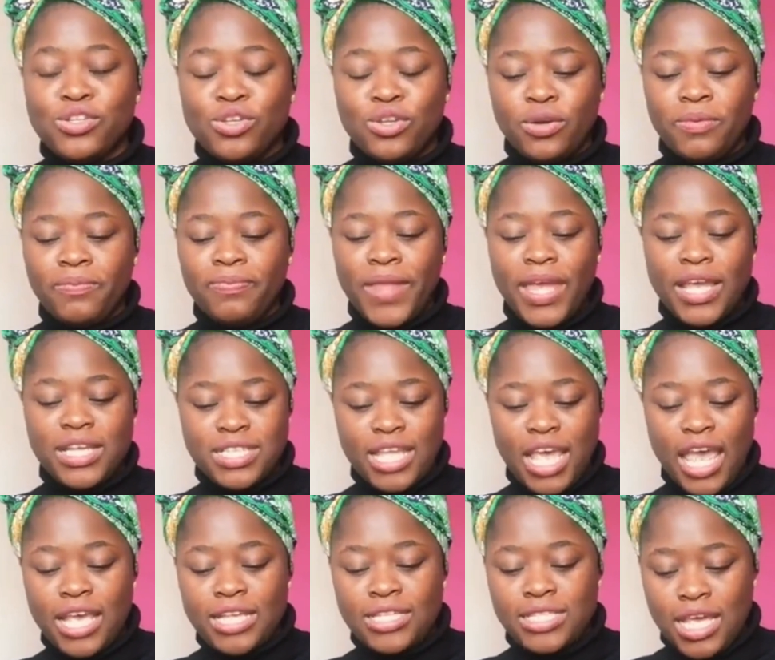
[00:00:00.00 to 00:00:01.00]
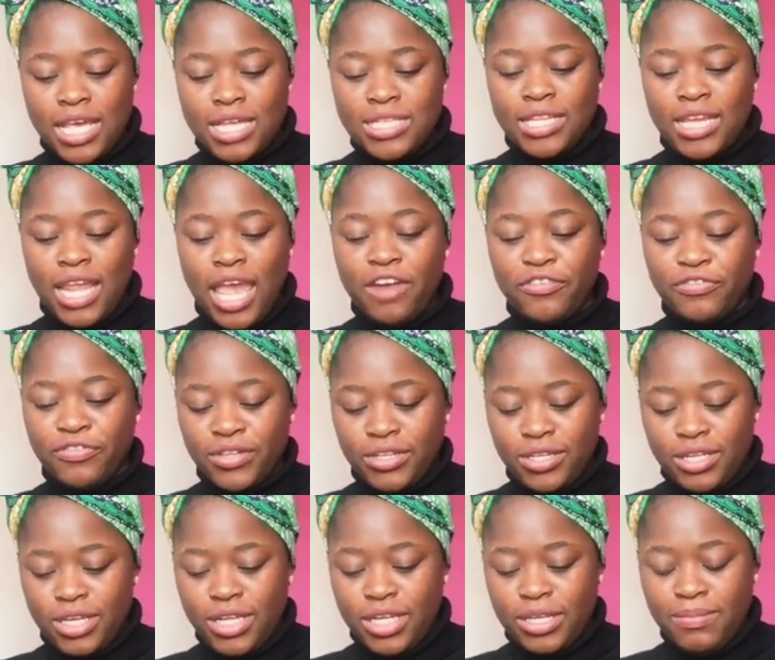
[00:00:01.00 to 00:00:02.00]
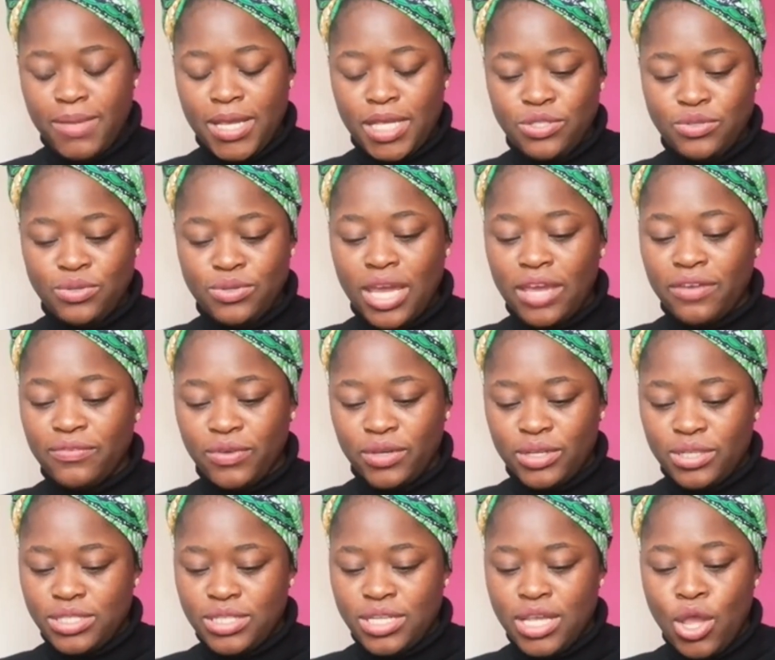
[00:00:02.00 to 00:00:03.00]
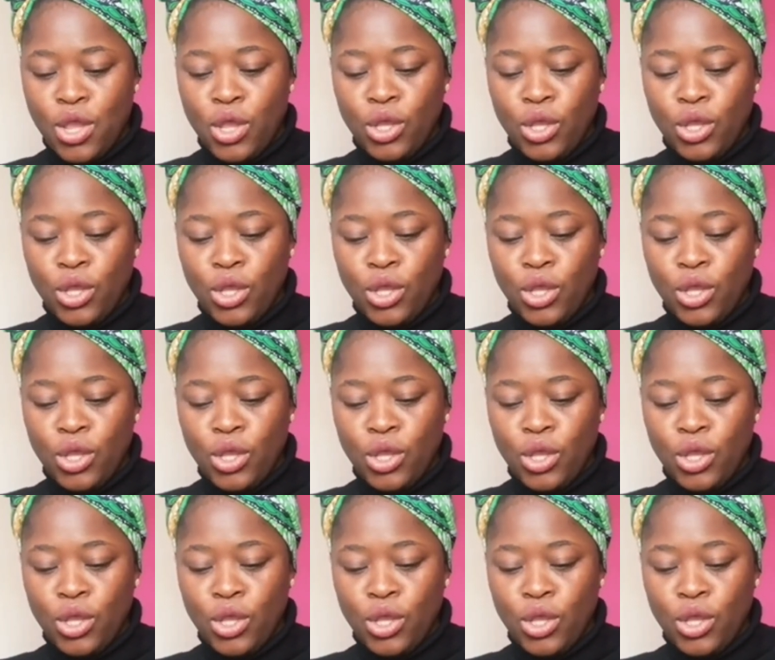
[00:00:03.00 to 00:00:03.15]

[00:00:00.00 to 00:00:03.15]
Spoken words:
You know, as an African, it makes you diverse.